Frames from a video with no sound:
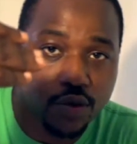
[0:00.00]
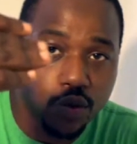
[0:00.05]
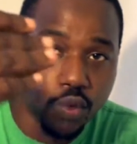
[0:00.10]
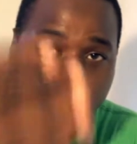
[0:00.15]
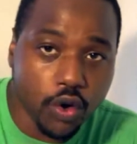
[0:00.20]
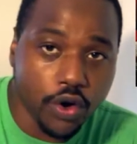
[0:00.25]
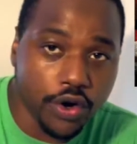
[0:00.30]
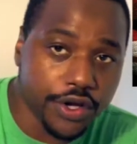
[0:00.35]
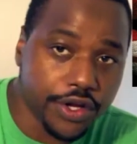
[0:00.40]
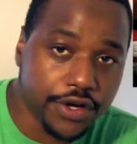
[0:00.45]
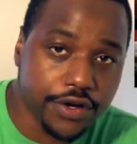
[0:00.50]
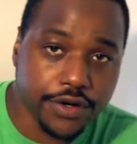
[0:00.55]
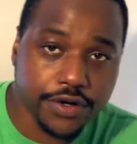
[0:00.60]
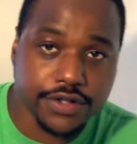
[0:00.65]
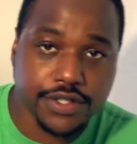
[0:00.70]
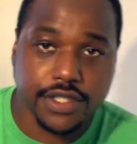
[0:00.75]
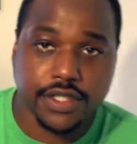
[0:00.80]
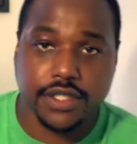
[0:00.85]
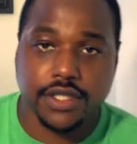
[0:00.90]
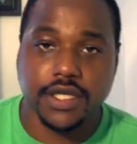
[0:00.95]

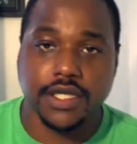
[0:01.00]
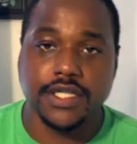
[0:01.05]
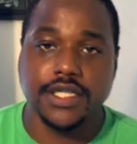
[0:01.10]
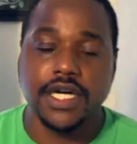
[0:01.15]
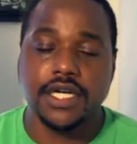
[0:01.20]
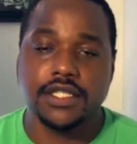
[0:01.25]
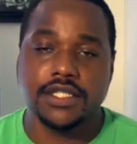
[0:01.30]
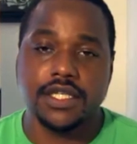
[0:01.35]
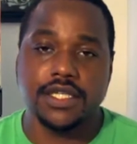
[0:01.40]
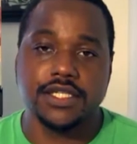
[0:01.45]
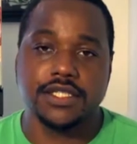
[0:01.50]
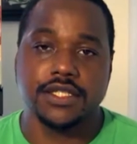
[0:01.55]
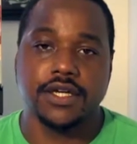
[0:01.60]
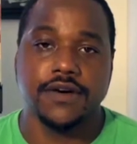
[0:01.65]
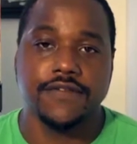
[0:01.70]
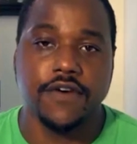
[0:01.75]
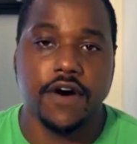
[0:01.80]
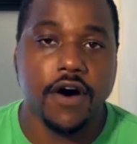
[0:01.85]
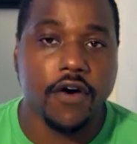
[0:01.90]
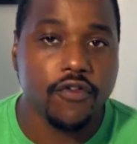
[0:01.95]
warriors conduct
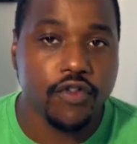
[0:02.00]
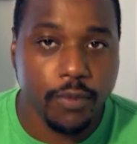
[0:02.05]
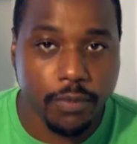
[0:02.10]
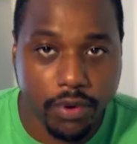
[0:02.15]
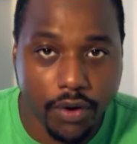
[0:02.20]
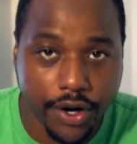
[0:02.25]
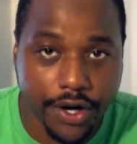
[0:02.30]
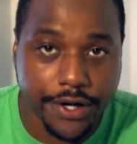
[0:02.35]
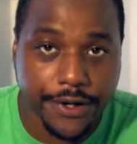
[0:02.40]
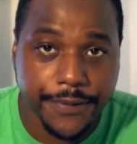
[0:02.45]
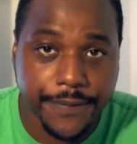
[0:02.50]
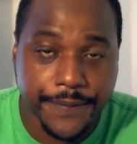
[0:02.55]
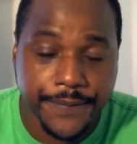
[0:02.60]
themselves off the break.